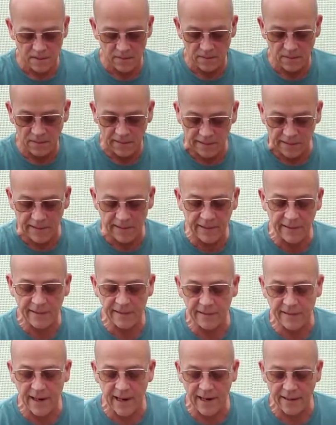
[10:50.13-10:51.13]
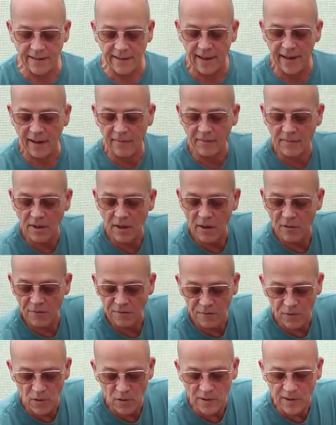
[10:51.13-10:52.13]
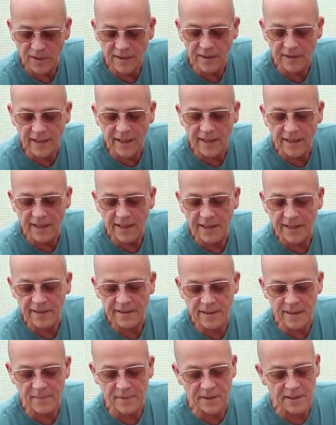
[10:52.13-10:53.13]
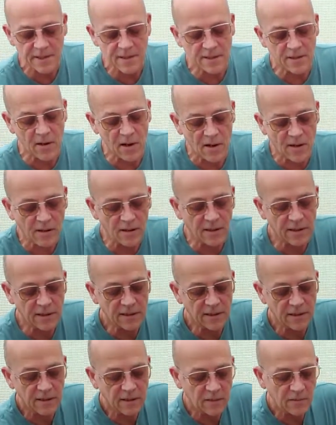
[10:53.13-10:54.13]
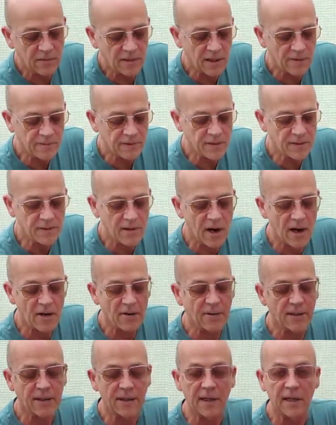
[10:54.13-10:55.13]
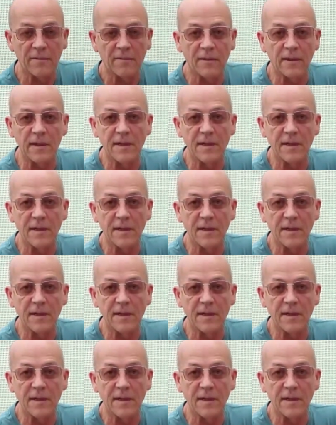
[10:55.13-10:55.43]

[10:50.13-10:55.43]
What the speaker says: When it got down below 40, some of these started looking a little rough. They're starting to recover.